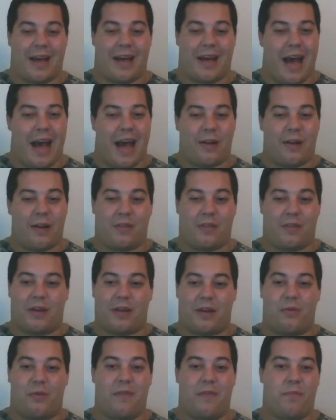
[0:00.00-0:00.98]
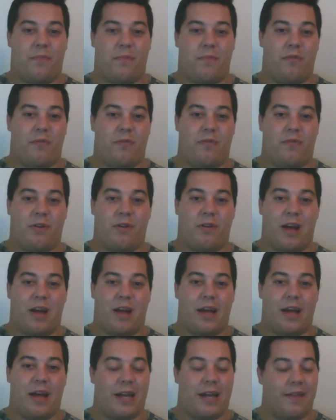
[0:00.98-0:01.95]
I don't think we'll ever prove it, or
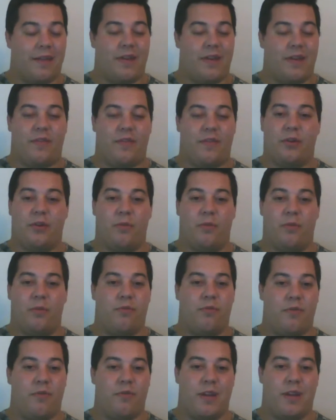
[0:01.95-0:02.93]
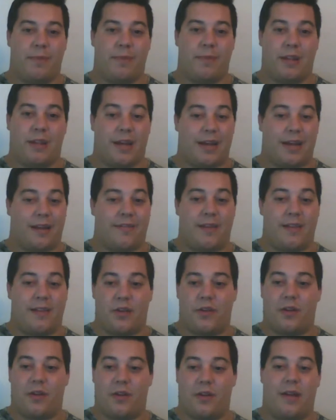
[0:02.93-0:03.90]
even if you do prove it, I mean, like I
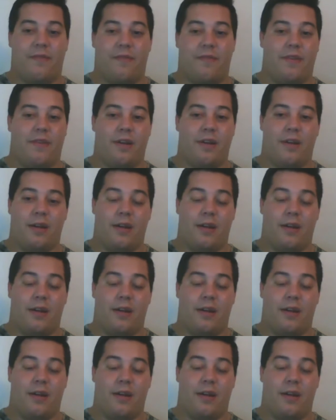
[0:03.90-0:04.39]
said, you could have